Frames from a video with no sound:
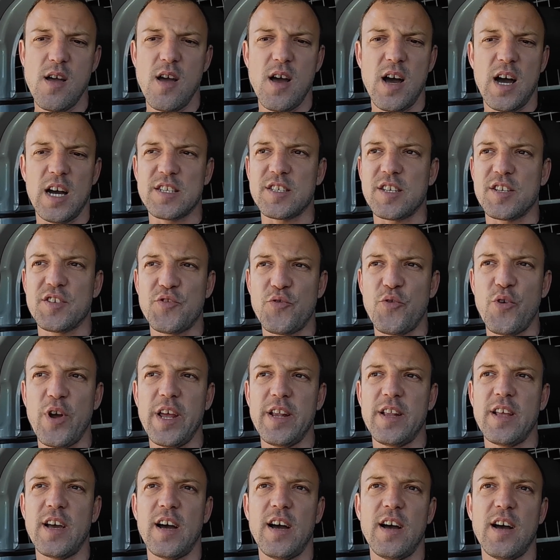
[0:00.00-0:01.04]
As a
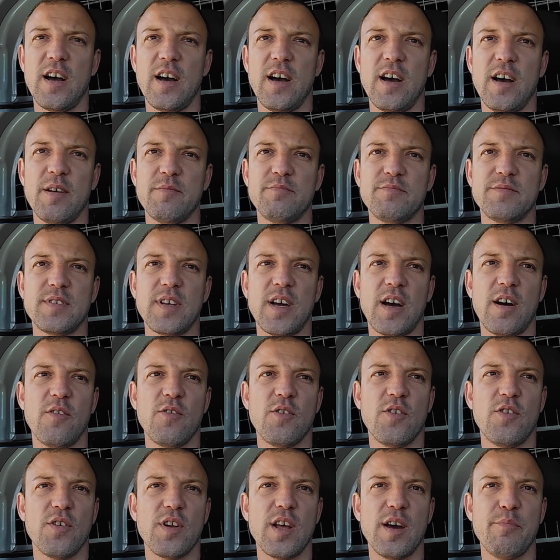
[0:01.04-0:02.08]
trader, I'm
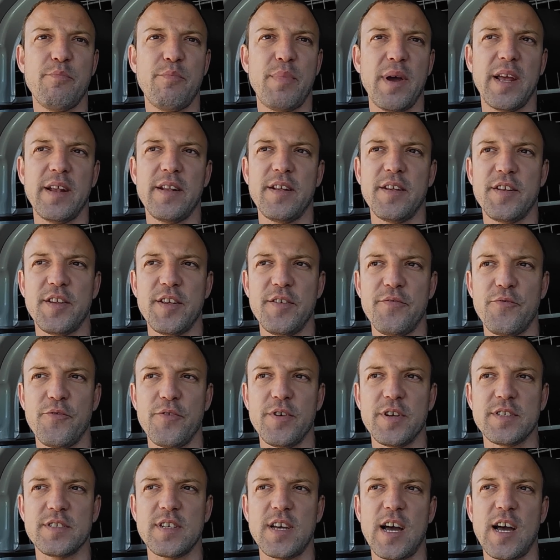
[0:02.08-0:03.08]
gonna pay the difference.